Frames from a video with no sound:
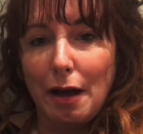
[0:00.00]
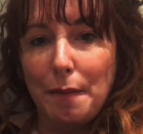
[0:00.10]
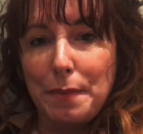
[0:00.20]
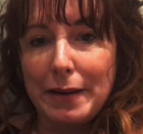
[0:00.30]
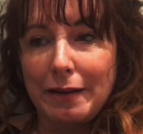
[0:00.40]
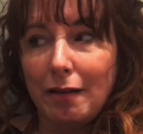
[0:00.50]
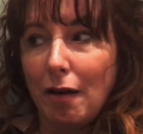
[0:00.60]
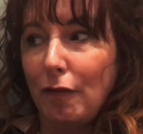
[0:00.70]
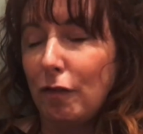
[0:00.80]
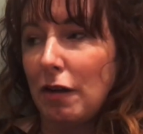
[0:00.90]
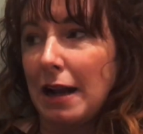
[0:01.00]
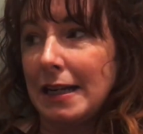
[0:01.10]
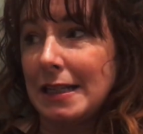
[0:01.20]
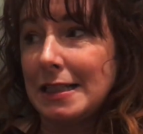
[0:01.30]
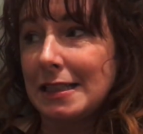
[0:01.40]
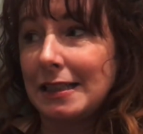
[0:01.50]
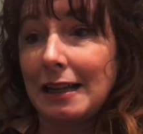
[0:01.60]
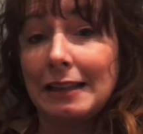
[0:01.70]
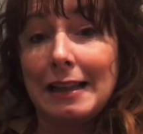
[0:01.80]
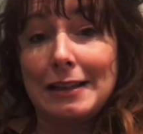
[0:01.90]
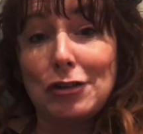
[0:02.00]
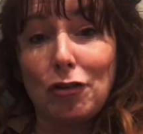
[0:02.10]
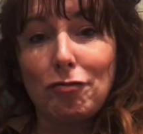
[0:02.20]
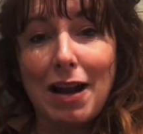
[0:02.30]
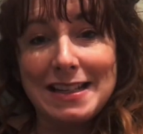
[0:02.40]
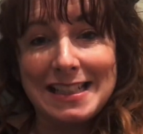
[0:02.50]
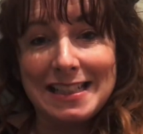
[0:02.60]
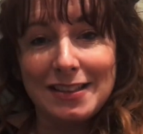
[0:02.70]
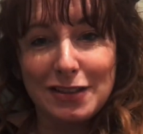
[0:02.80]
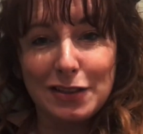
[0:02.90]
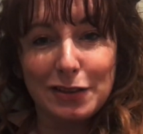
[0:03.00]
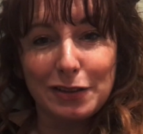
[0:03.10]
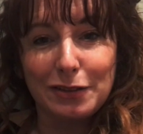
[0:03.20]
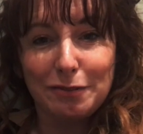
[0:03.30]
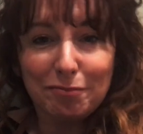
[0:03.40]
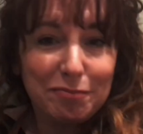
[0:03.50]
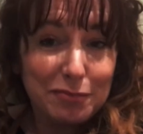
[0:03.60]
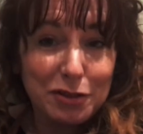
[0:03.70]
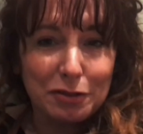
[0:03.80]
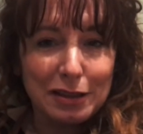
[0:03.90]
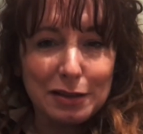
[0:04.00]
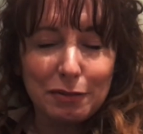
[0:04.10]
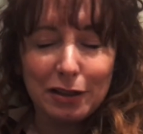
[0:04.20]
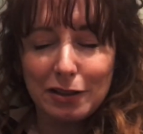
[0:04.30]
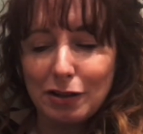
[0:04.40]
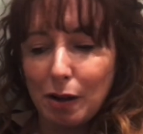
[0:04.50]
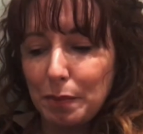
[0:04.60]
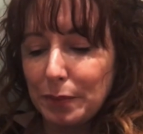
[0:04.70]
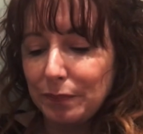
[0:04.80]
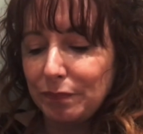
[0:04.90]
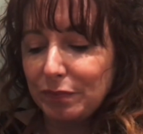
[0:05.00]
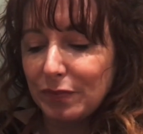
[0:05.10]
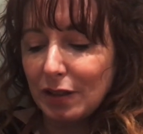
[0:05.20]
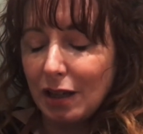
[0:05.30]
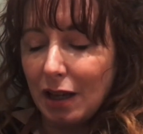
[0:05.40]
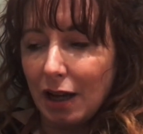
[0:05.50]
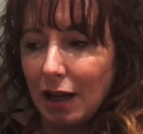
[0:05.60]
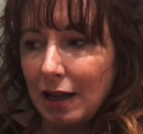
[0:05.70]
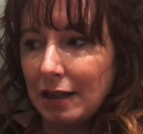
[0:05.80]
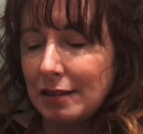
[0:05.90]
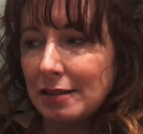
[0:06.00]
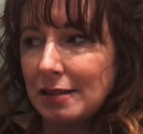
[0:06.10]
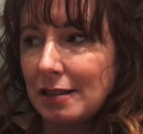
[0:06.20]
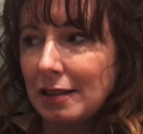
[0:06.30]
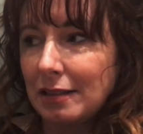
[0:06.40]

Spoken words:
a bit afraid that they're not ready to do this workshop, and